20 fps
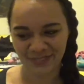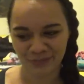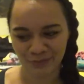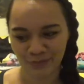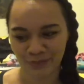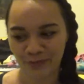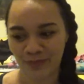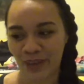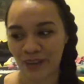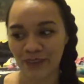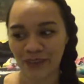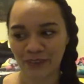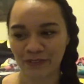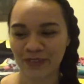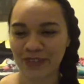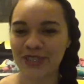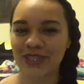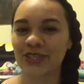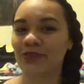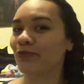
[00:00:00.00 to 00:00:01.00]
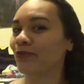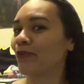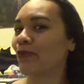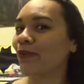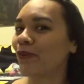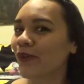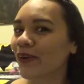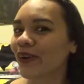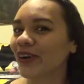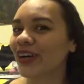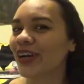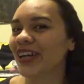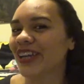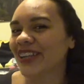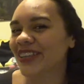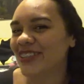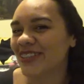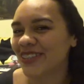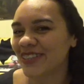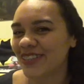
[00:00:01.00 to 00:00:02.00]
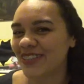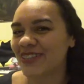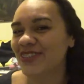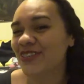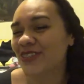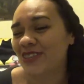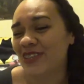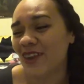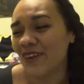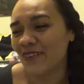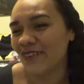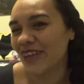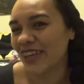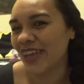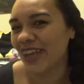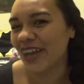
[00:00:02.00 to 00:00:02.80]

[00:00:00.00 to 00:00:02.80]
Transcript: wearing what she wore and showing